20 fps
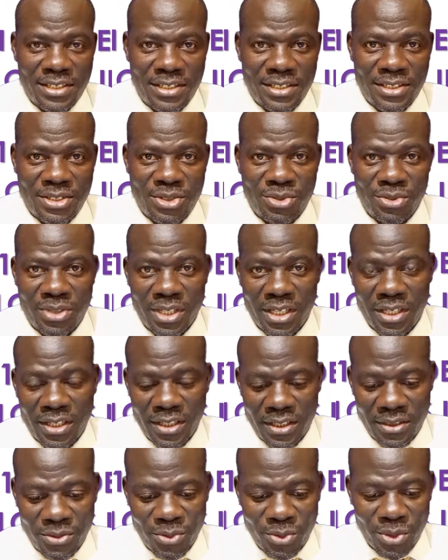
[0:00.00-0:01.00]
Today
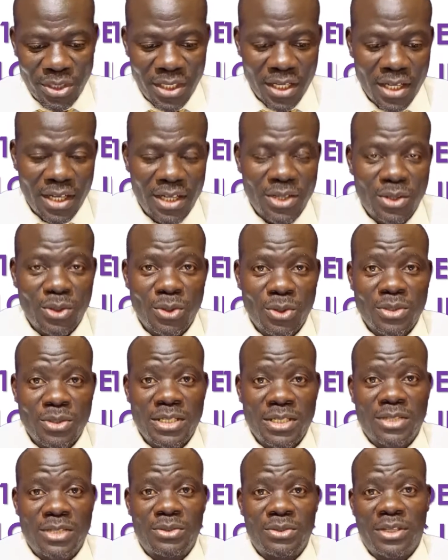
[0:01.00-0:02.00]
we are closer to
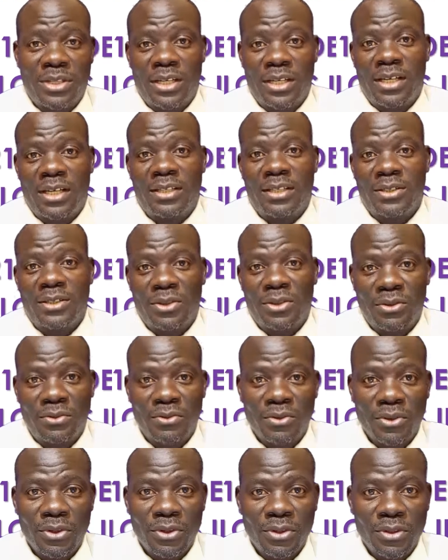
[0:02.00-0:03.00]
the end
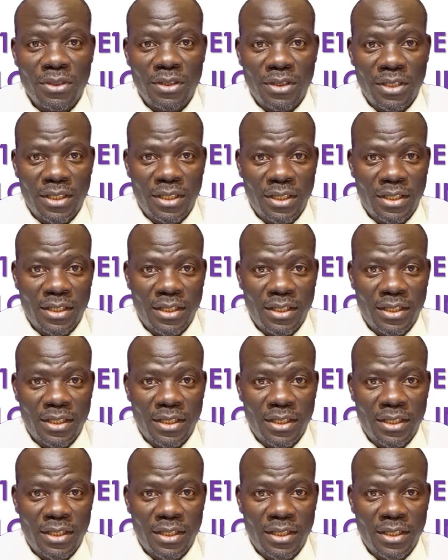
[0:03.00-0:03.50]
of the